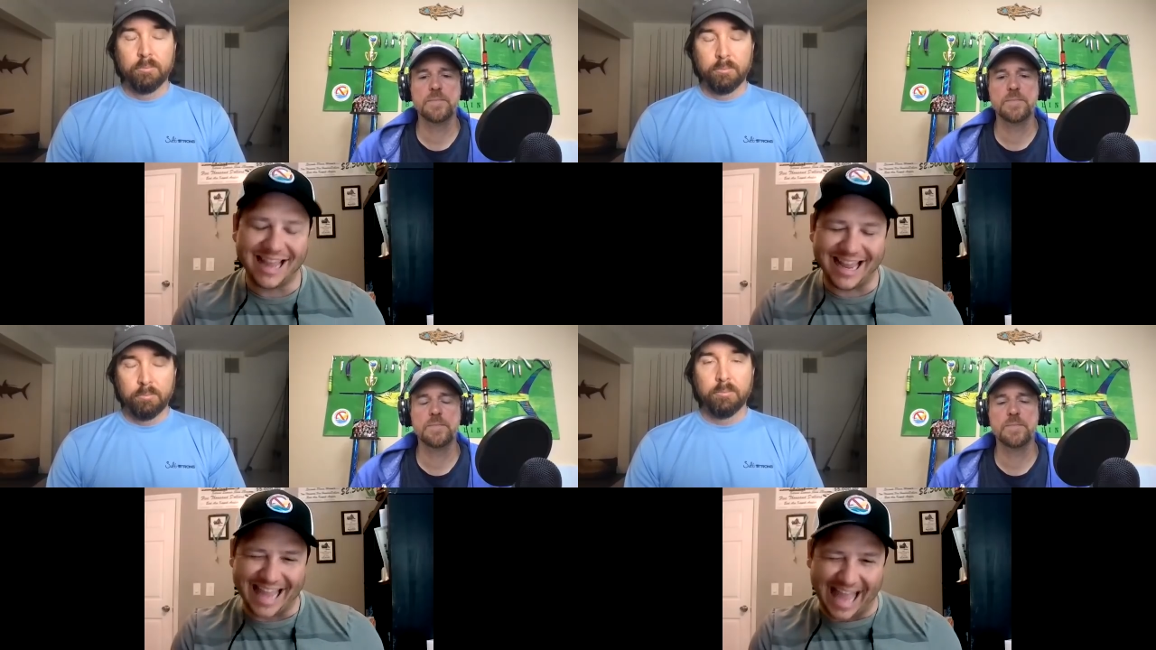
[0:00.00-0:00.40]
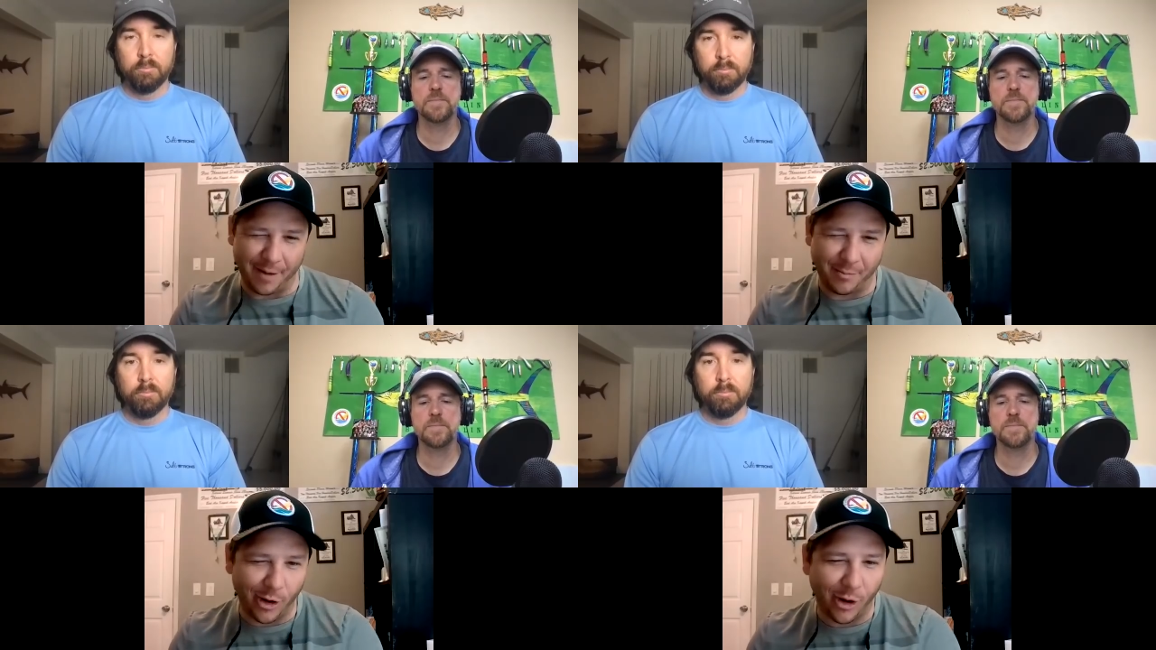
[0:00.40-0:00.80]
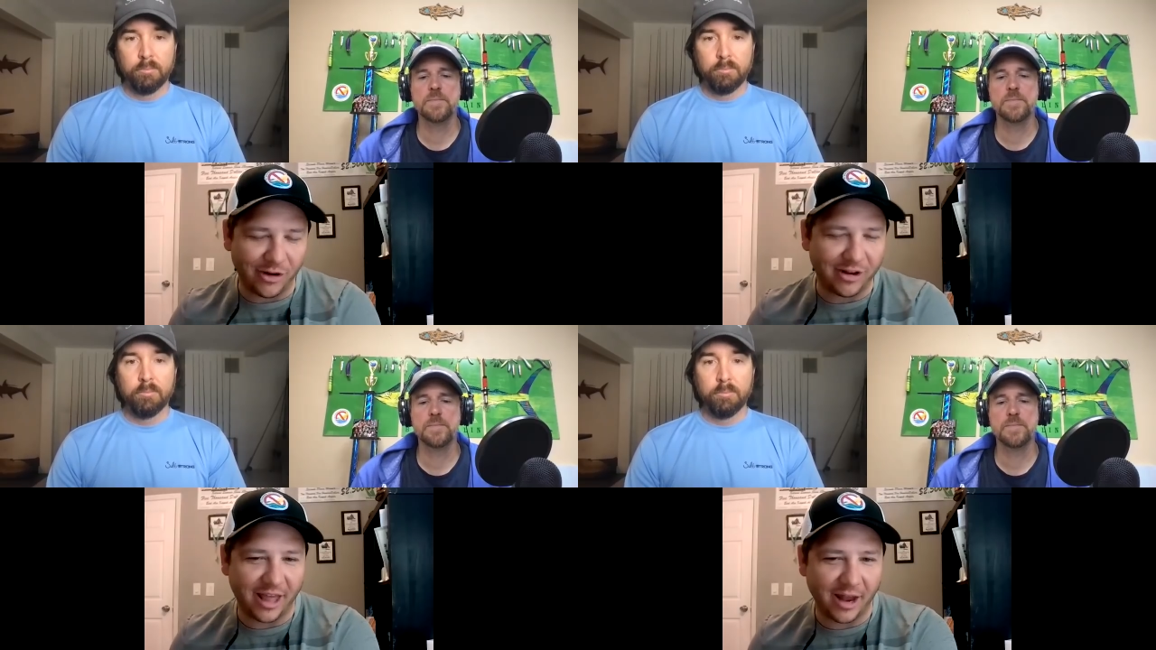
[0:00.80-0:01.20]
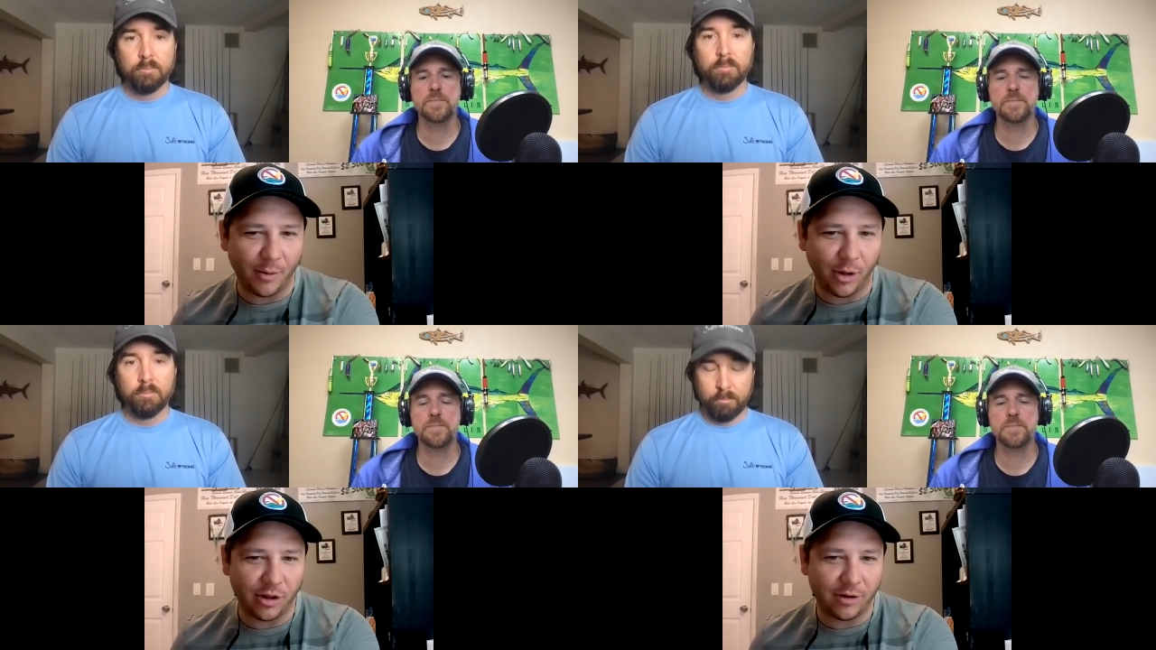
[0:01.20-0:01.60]
Speaker 1: It can be hard to get them
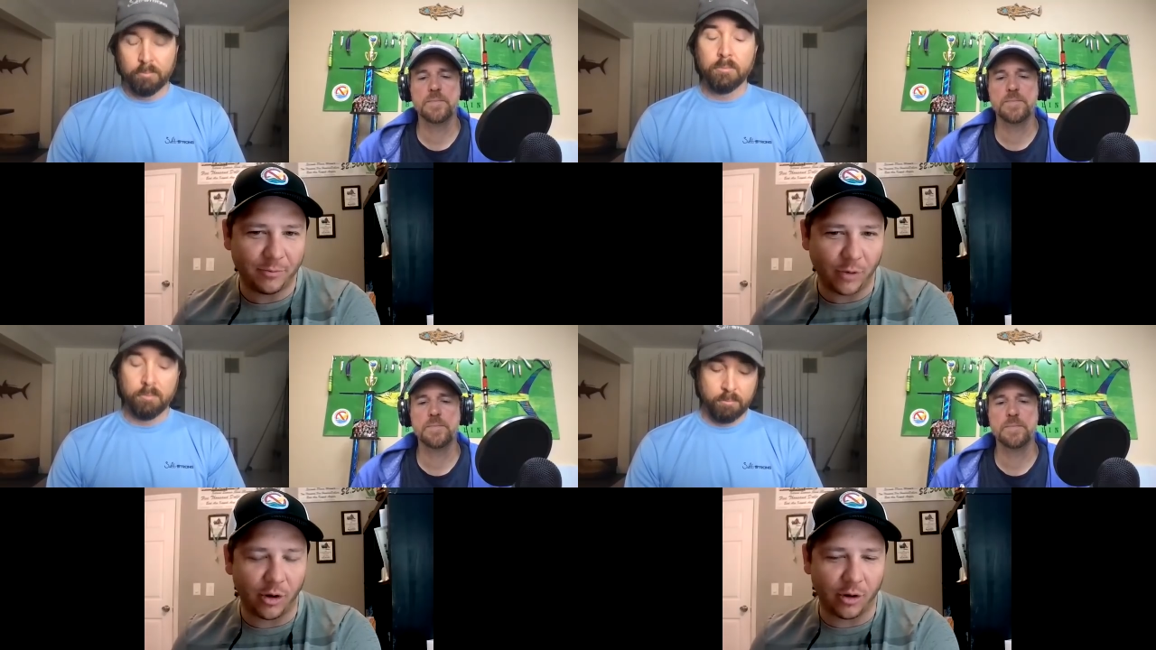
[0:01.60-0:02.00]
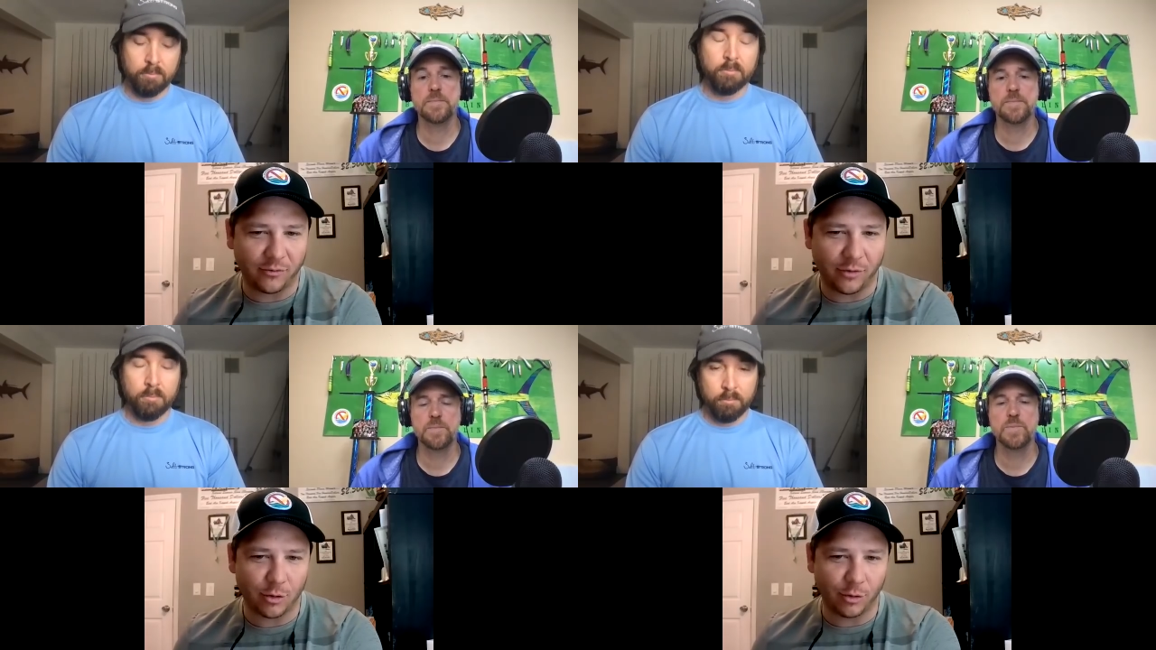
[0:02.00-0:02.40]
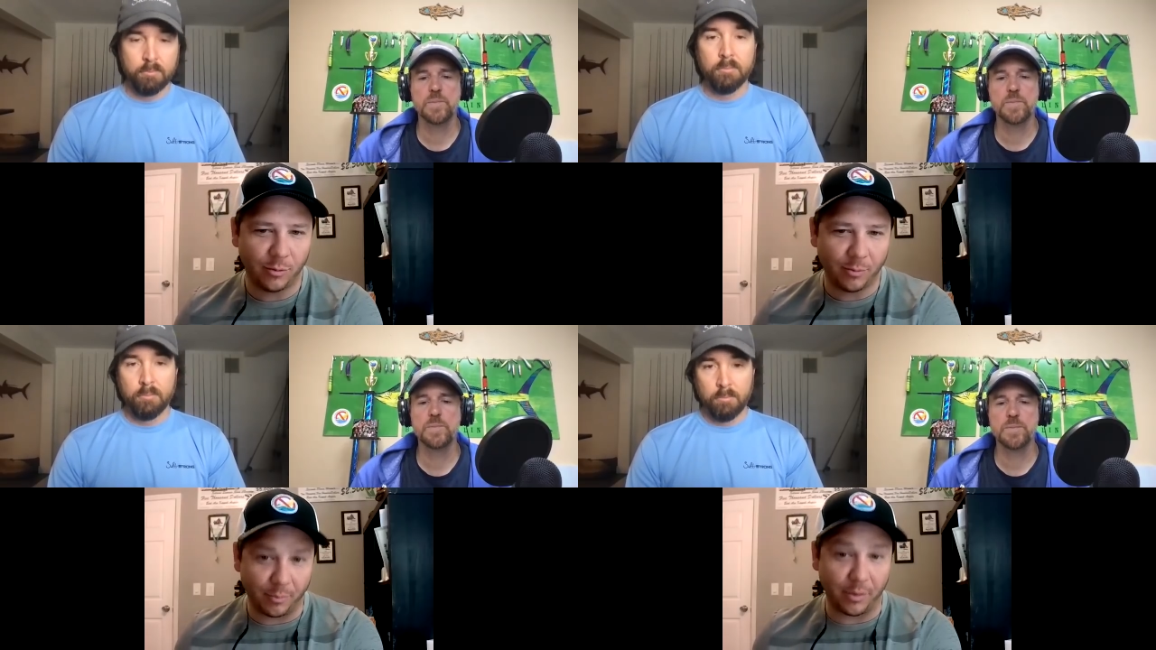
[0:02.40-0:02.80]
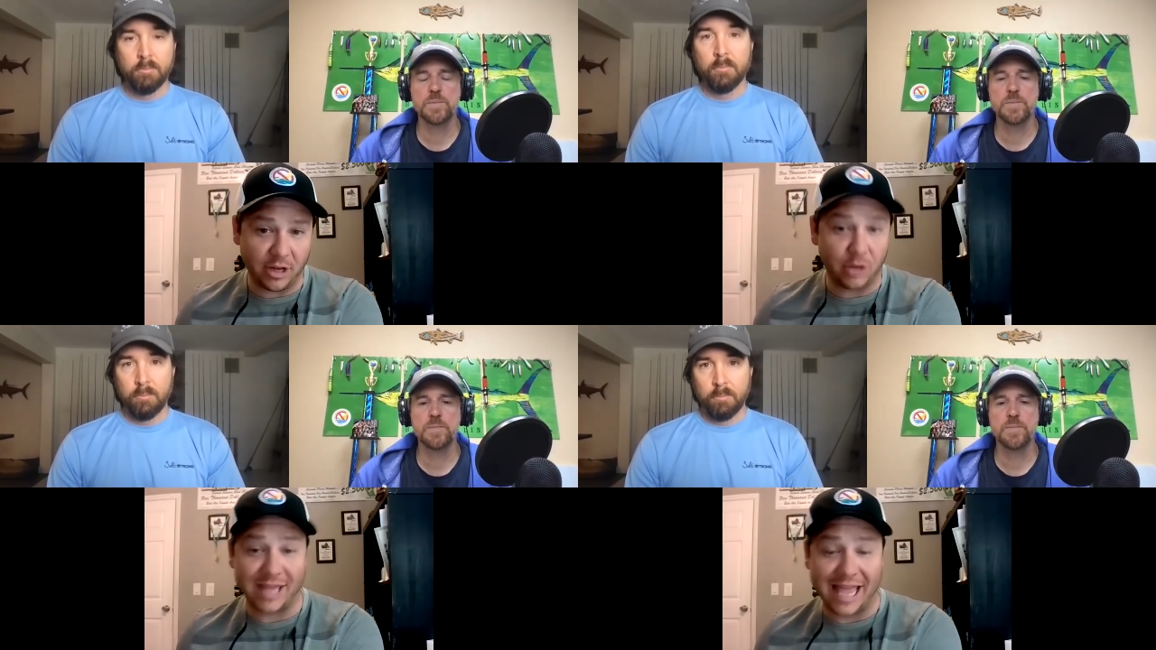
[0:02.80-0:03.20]
on on artificial,
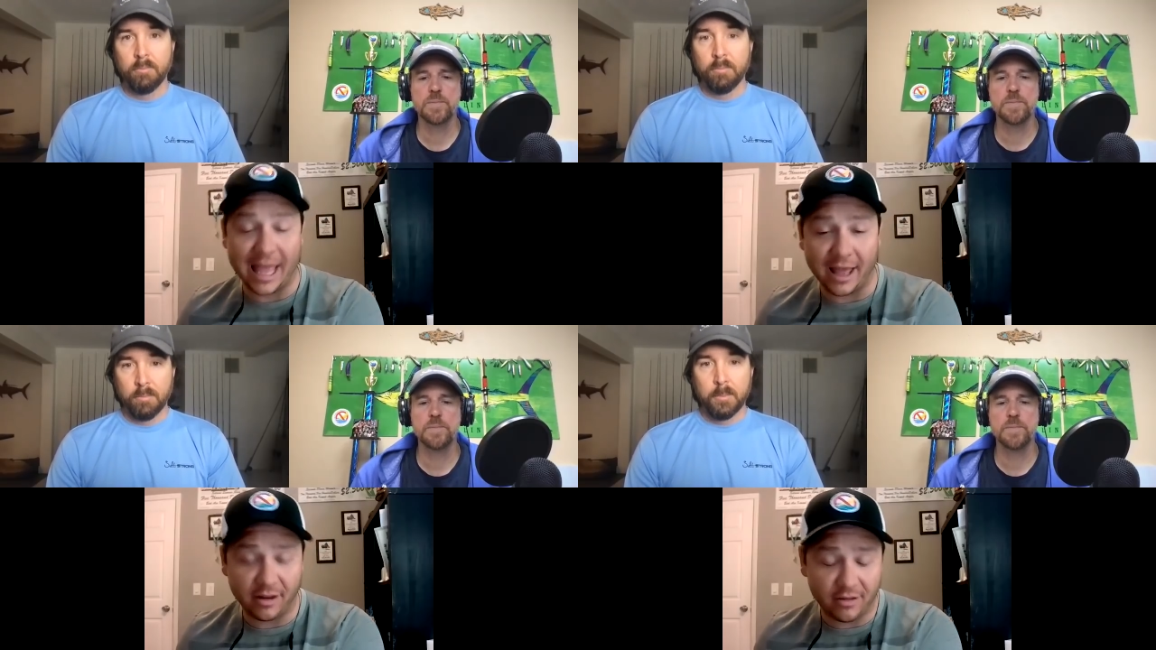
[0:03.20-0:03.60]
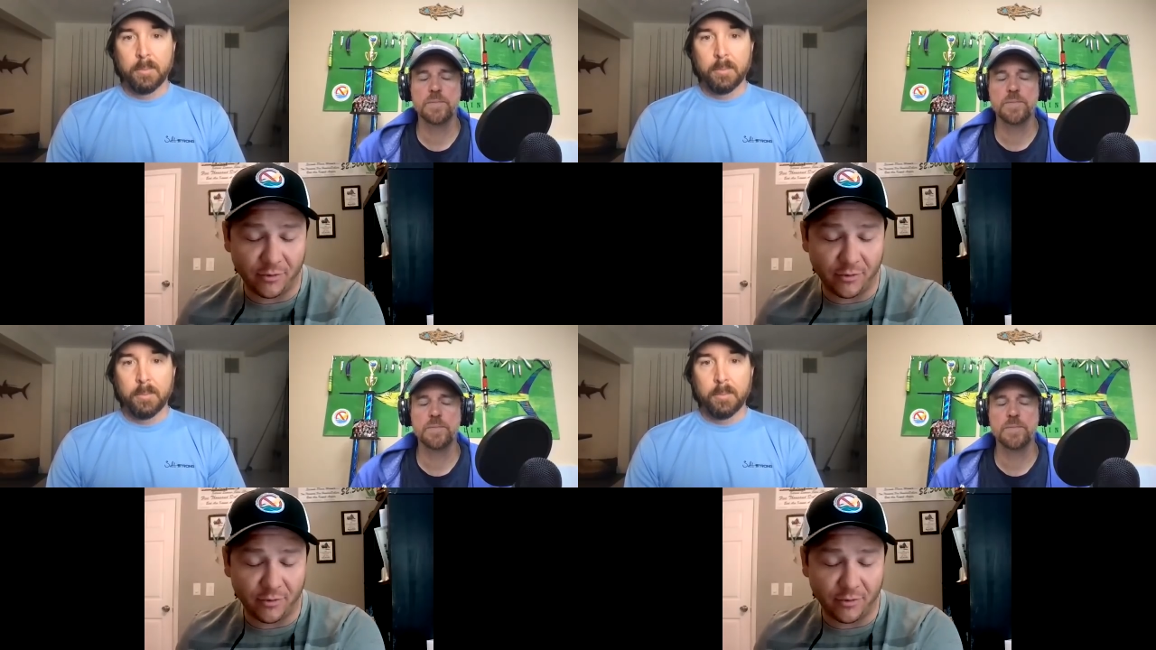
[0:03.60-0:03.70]
but you can. It's